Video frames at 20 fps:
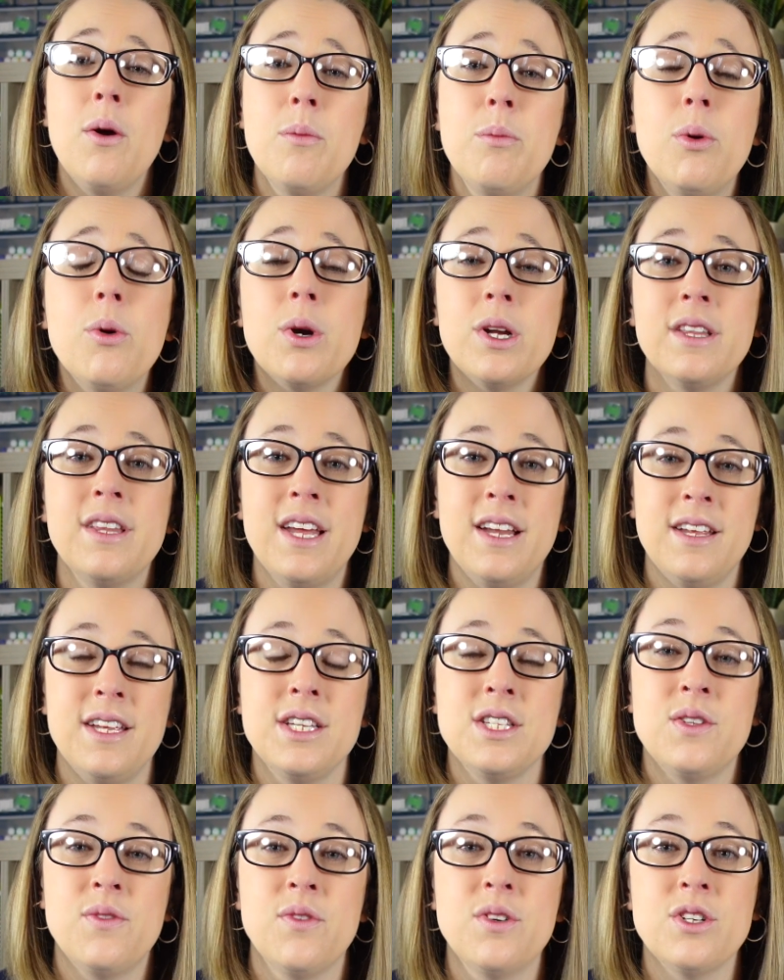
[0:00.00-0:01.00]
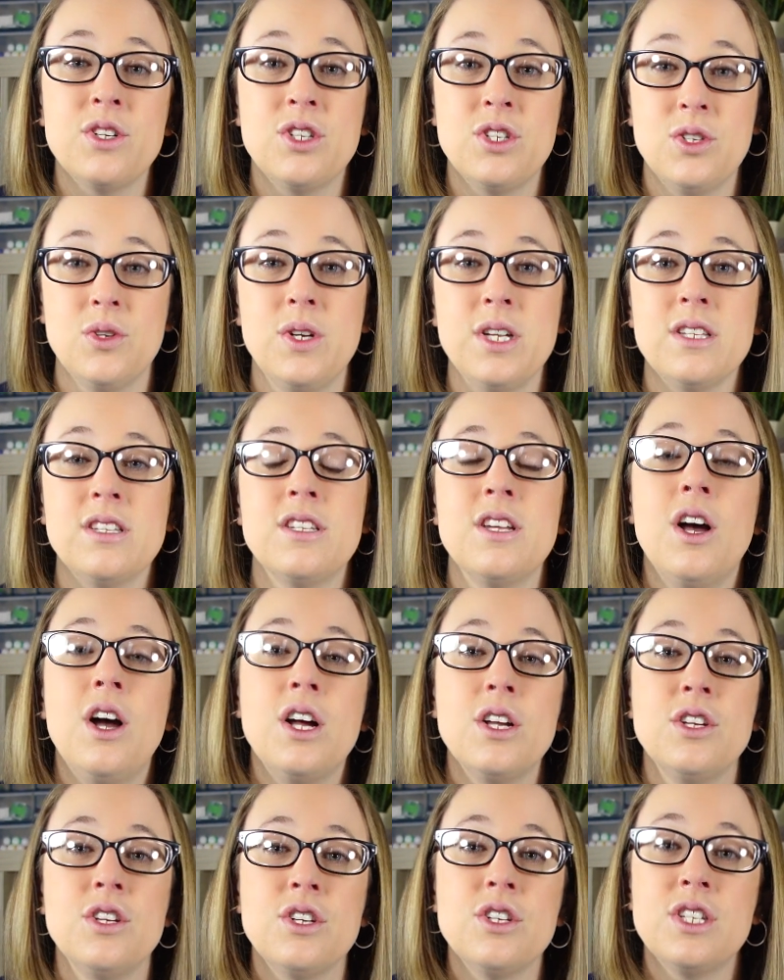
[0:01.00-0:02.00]
important that is for students to
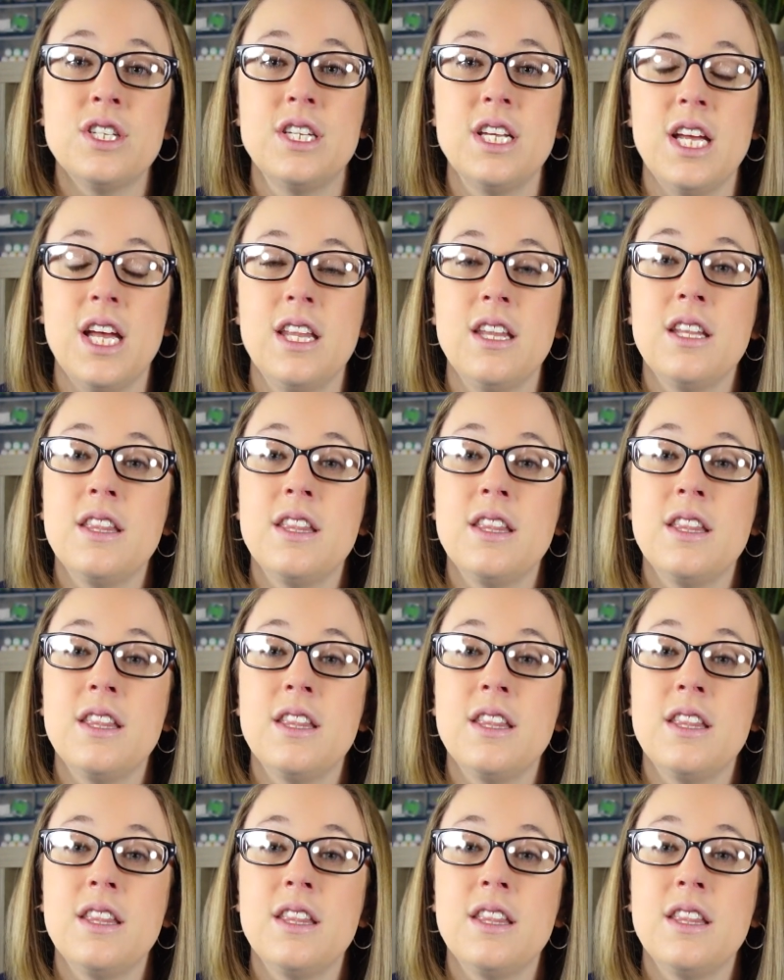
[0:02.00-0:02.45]
understand